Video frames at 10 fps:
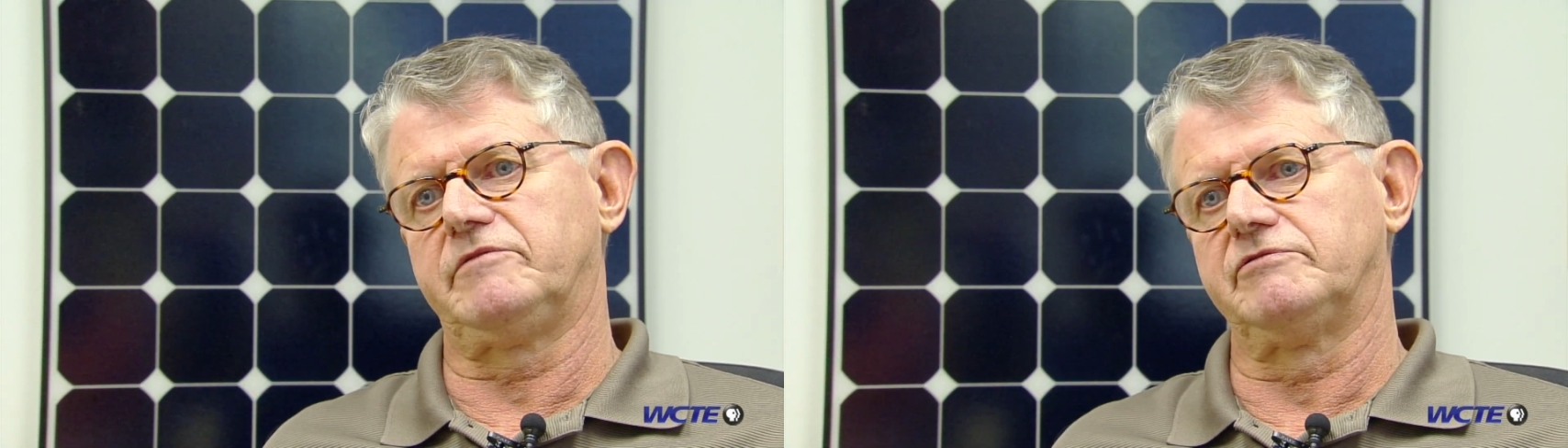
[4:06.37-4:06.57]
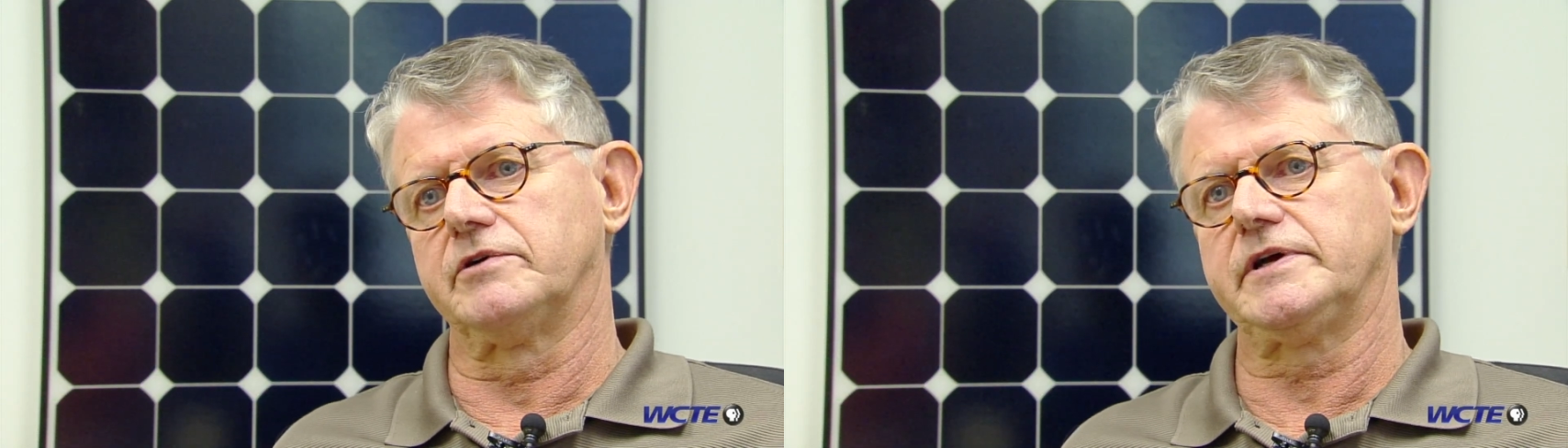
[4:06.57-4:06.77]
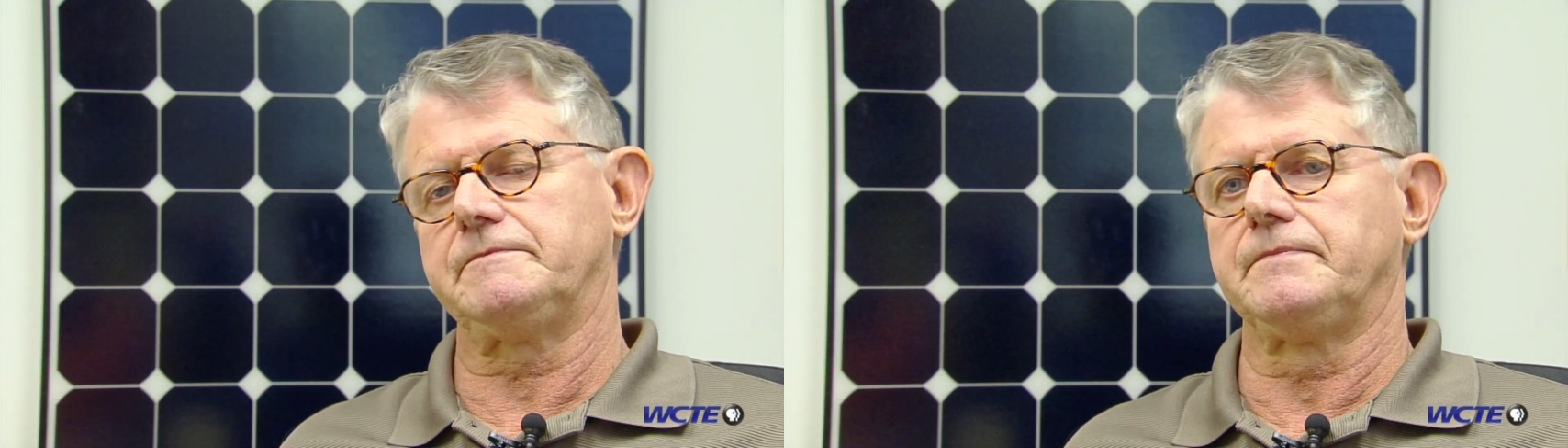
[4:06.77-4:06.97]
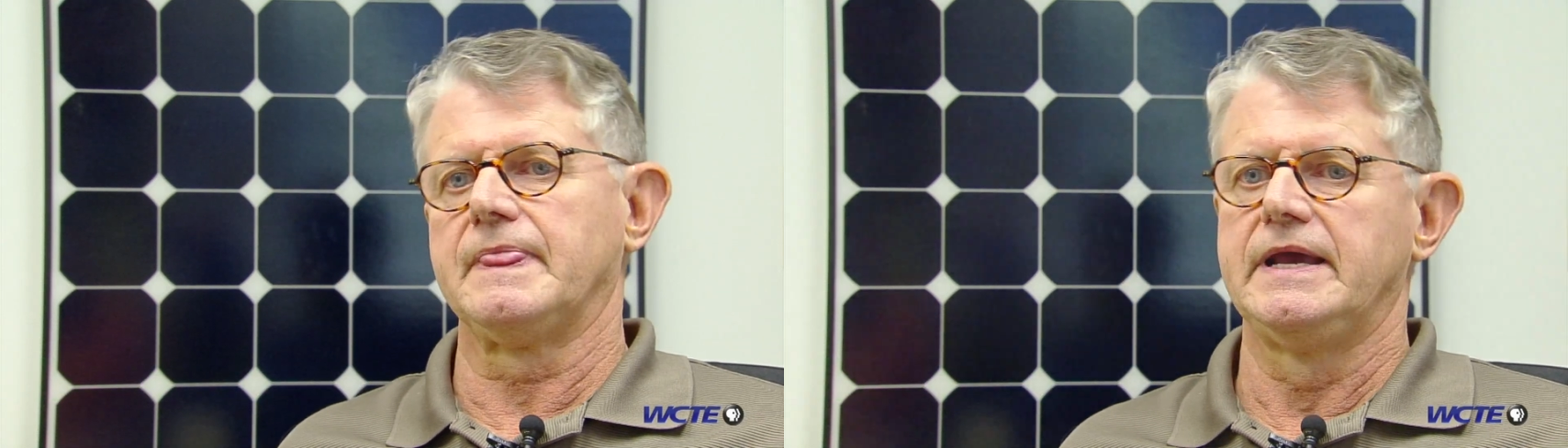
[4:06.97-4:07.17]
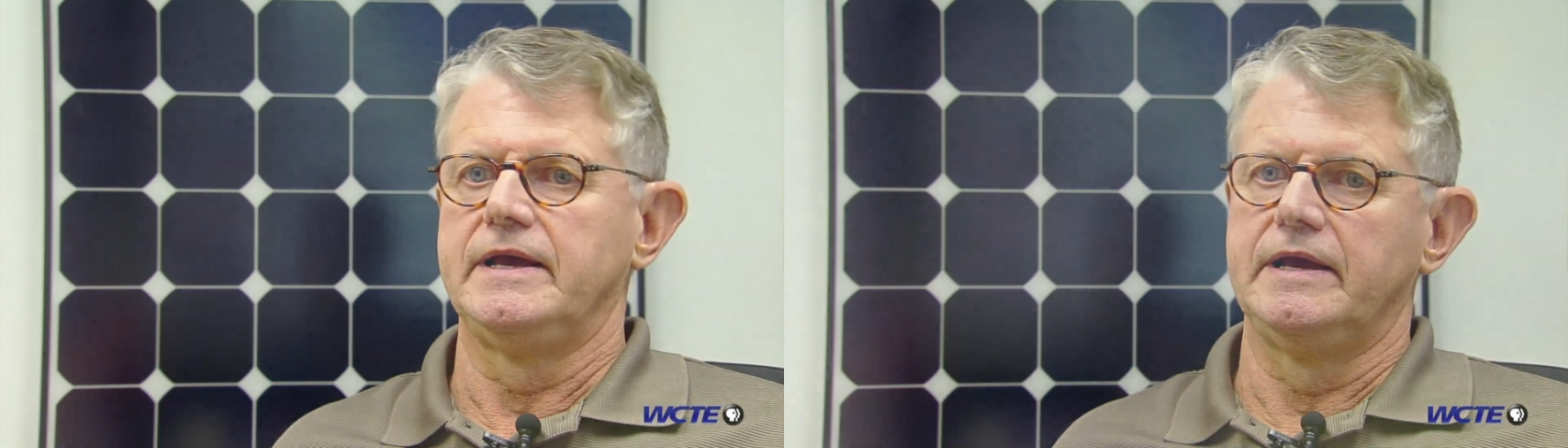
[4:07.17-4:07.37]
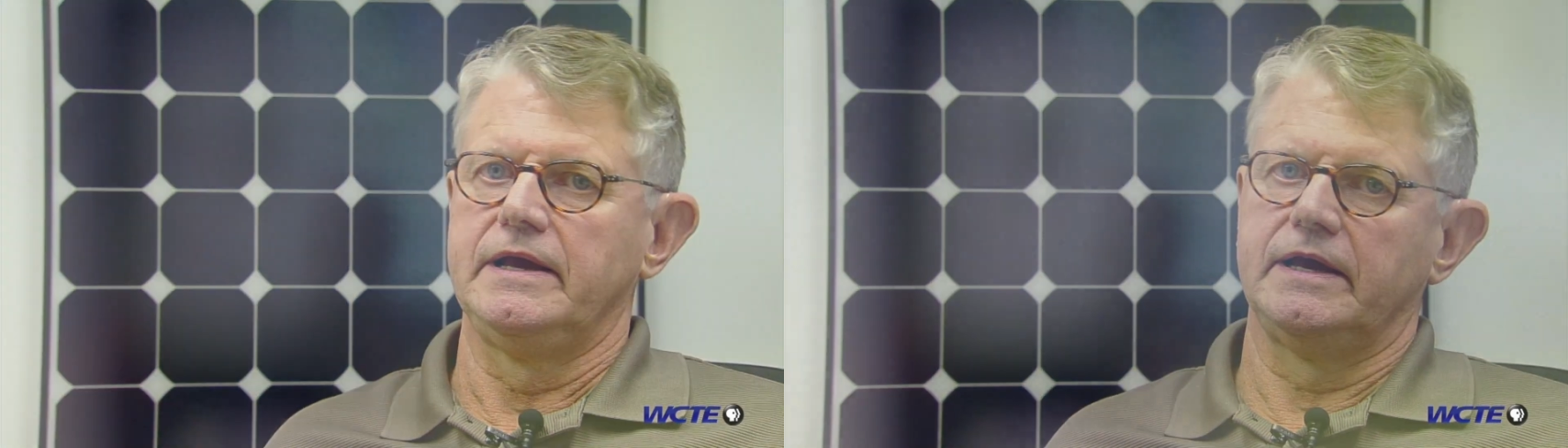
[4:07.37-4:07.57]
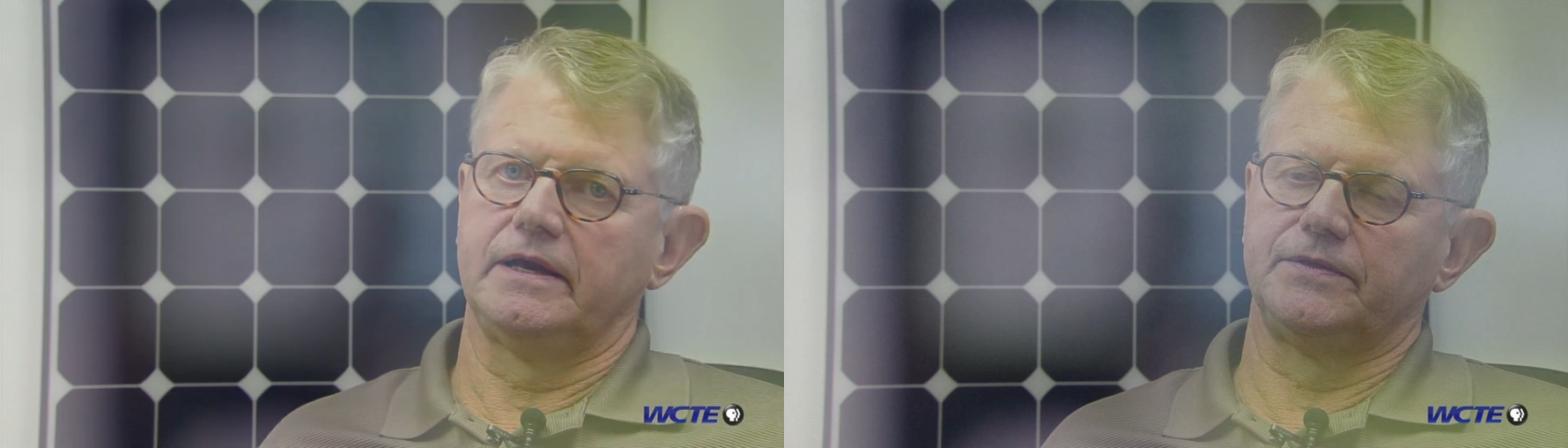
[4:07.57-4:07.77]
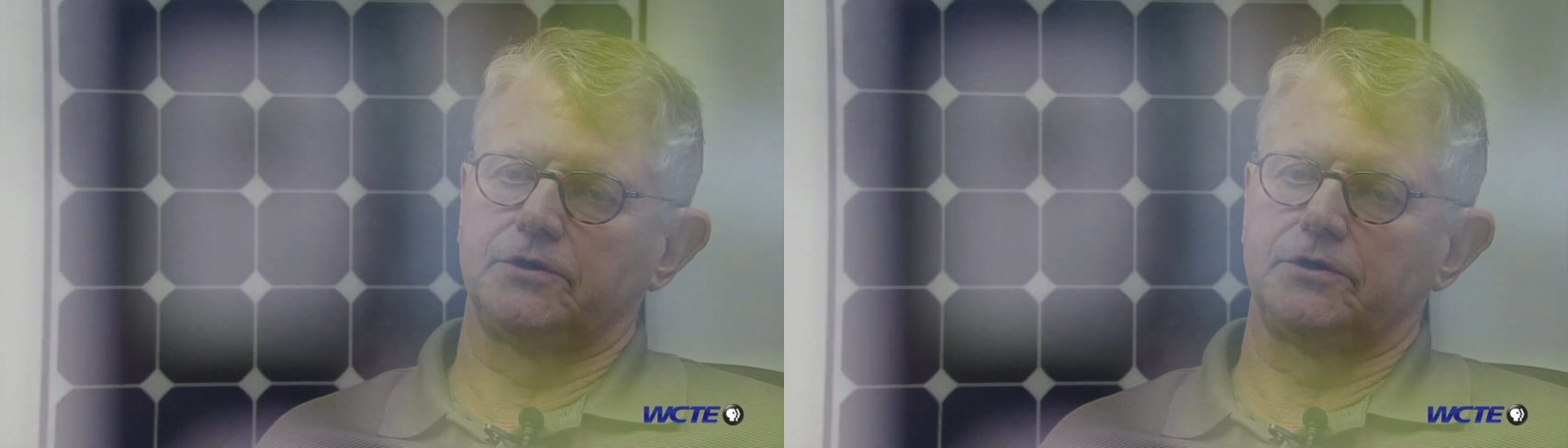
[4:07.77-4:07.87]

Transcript: out front, and